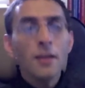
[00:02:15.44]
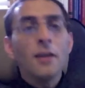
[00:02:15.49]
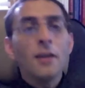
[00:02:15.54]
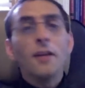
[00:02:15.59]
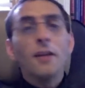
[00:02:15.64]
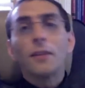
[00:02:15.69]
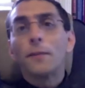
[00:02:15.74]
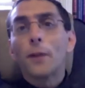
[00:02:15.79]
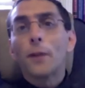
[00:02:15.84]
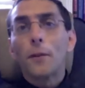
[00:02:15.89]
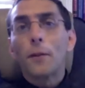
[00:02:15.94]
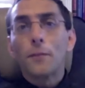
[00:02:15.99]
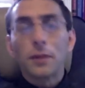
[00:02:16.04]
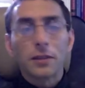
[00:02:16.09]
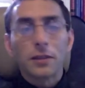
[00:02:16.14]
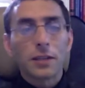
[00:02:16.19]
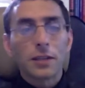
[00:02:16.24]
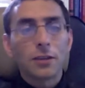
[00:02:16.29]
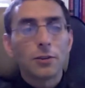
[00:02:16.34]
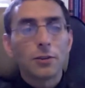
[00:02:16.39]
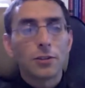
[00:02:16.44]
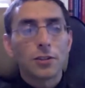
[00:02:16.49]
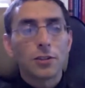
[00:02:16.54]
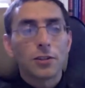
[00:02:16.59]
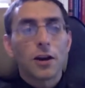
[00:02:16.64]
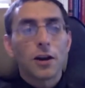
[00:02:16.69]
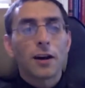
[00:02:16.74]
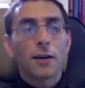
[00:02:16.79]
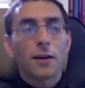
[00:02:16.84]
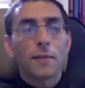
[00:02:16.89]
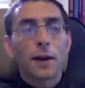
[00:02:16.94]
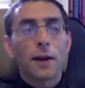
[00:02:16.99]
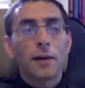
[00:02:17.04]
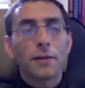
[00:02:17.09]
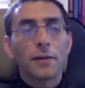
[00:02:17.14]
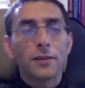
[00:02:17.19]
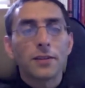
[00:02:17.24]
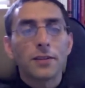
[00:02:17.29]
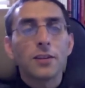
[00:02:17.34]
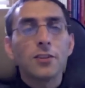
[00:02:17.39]
The Pope continues to talk
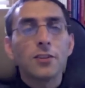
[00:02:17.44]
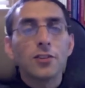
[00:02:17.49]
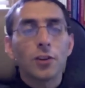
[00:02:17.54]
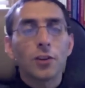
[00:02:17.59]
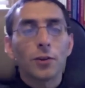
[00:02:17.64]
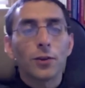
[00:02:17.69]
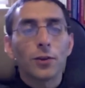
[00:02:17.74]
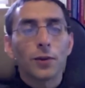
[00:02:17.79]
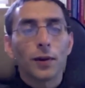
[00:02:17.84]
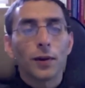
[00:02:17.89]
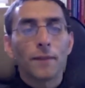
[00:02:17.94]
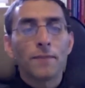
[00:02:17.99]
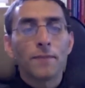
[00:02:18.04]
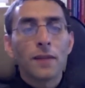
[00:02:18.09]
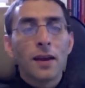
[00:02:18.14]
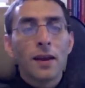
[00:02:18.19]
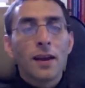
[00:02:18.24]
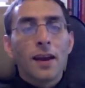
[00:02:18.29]
about children.